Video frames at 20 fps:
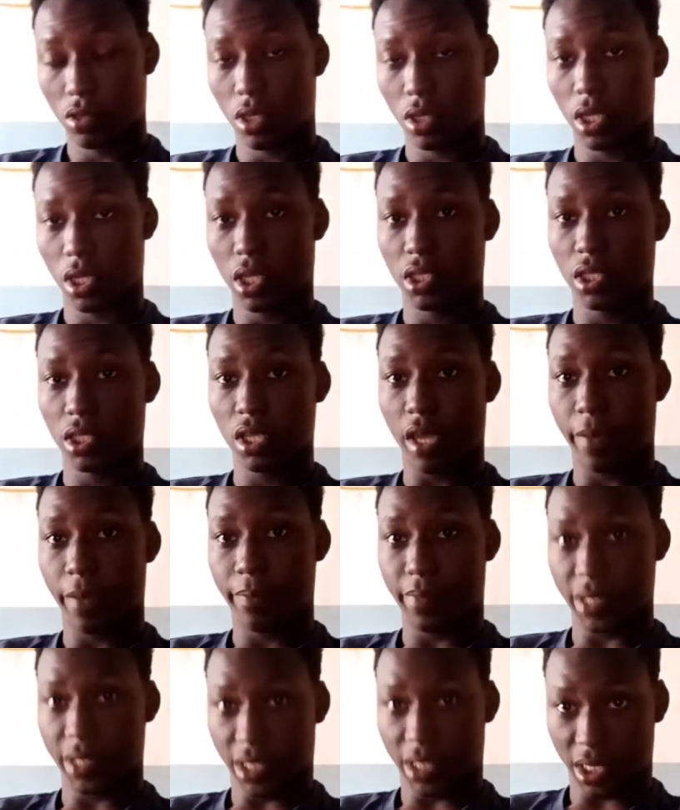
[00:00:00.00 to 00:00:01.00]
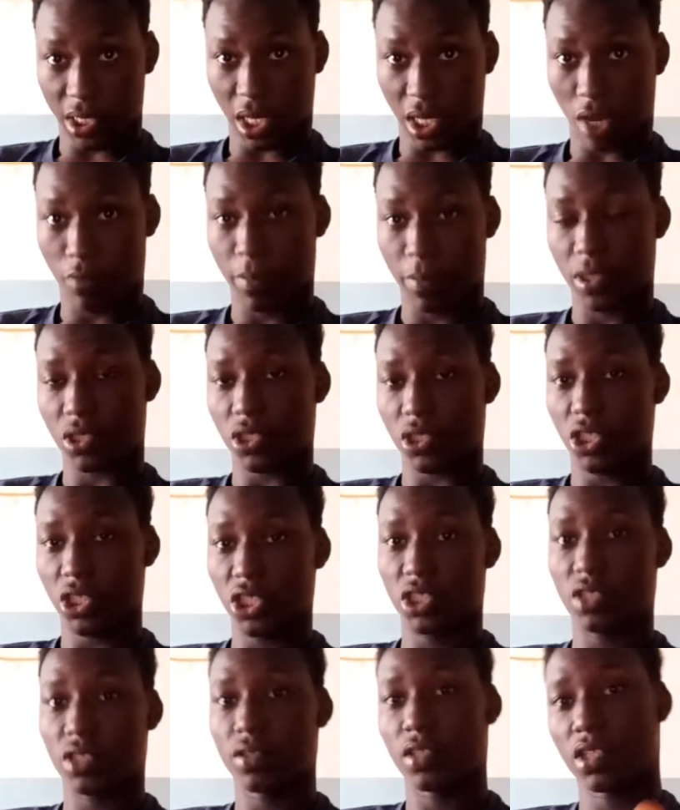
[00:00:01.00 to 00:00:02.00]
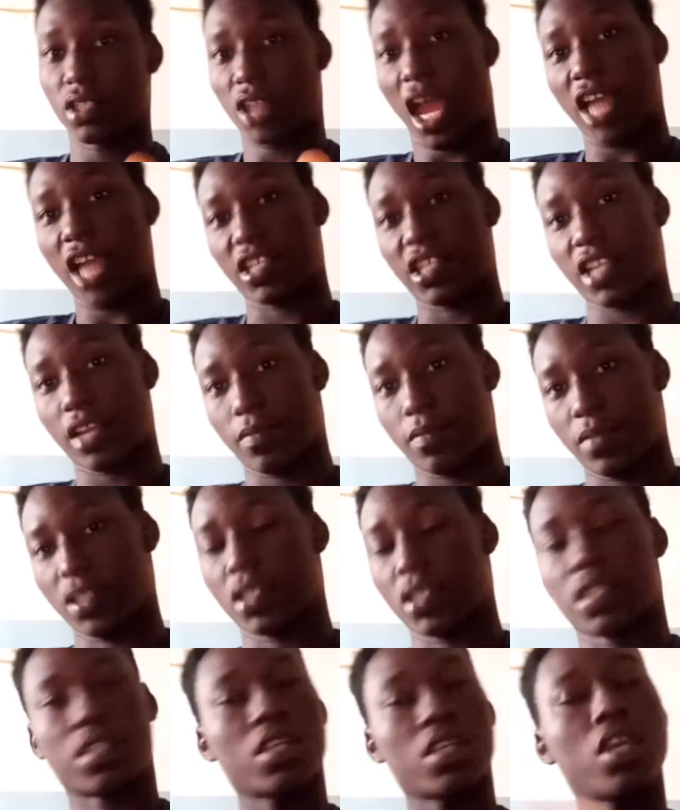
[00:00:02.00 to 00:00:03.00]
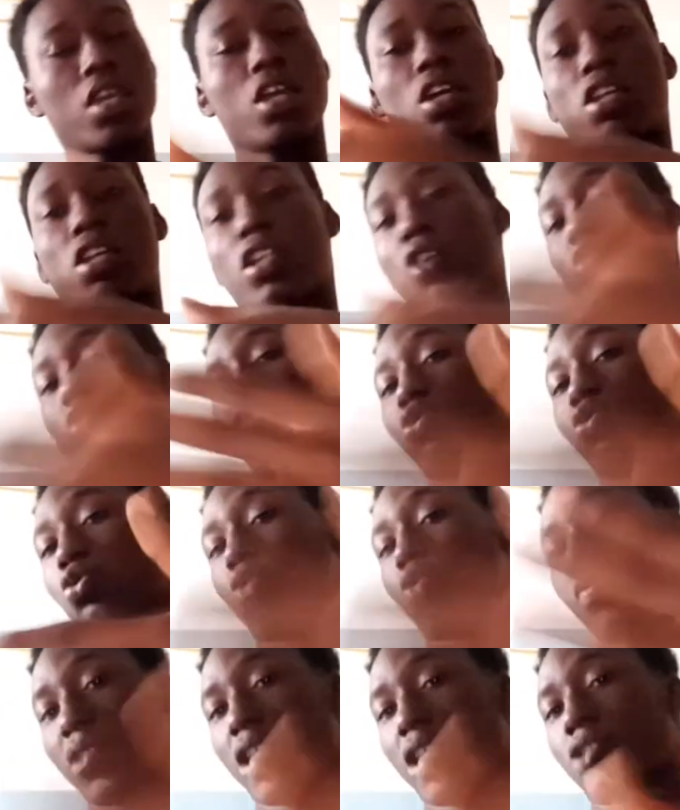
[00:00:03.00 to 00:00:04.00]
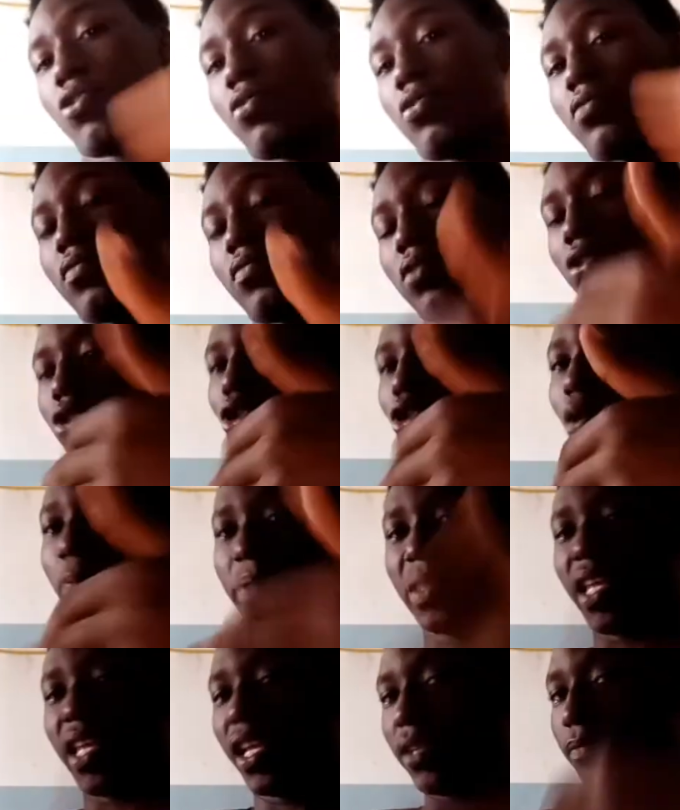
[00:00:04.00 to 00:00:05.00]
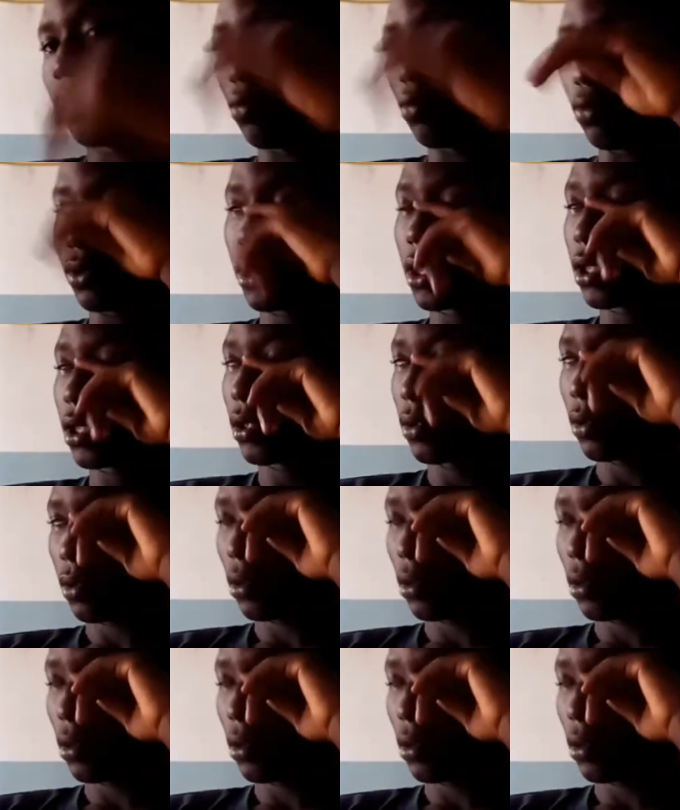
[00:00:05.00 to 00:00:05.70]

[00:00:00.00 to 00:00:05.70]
Okay, let's say you're a business kind of person, each hashtag business, then go to top section, top 10 posts,